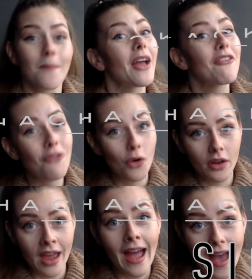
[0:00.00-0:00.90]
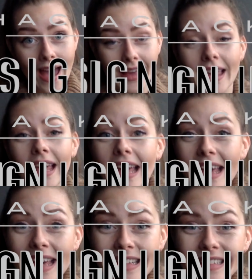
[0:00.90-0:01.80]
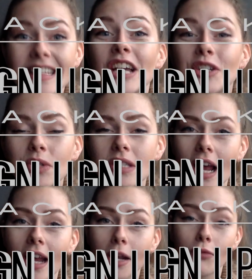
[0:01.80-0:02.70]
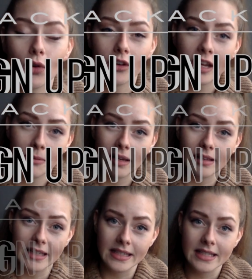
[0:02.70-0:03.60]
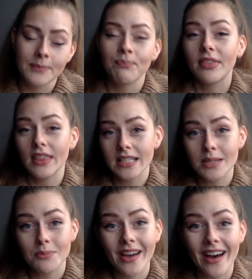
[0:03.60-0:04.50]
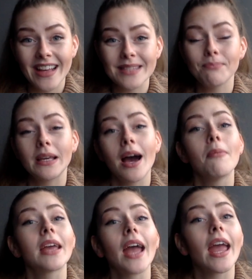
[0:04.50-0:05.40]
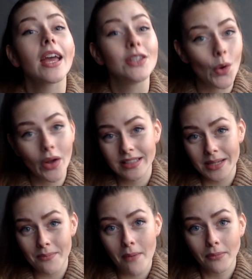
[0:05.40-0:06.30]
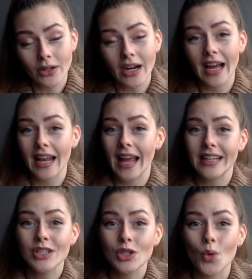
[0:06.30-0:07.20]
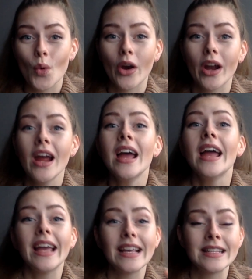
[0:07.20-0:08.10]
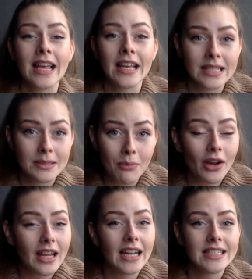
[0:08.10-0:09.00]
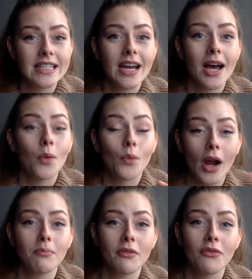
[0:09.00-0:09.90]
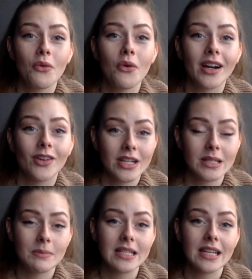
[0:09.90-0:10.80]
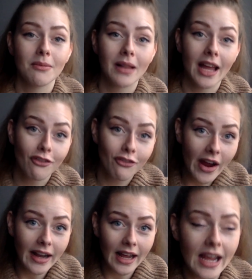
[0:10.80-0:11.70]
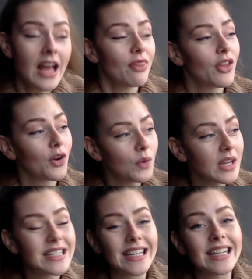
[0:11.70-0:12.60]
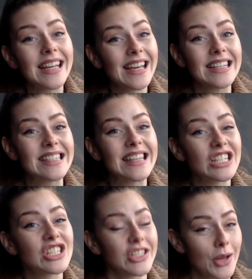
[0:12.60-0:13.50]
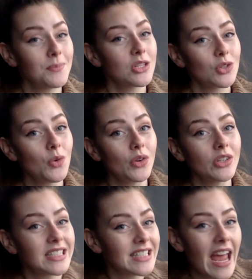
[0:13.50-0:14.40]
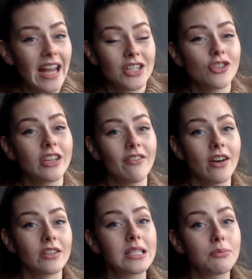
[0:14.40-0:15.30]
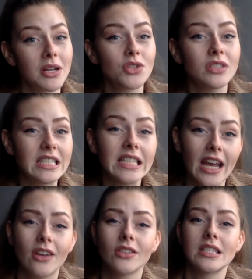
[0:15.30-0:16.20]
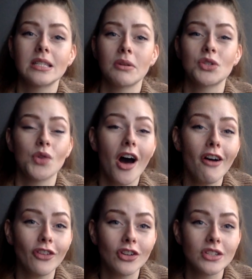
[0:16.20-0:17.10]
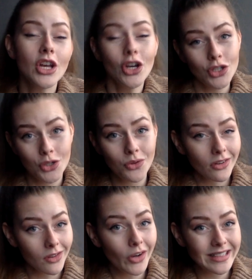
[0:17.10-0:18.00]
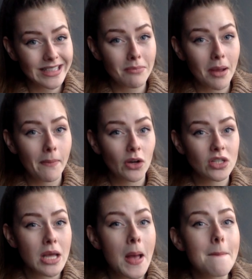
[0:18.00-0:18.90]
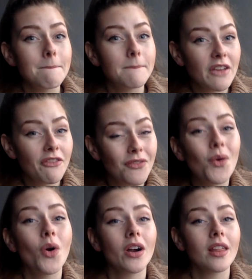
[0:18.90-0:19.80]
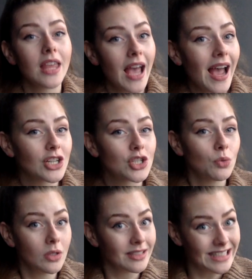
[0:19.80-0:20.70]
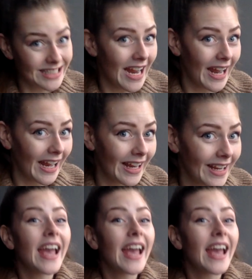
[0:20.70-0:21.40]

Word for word: My fourth hack is to sign up for their email list. This is because becoming a loyalty member at any store is a smart idea right before Christmas and Black Friday. Their reason is that some stores tend to give out special discounts and special offers to their loyalty members before the actual day.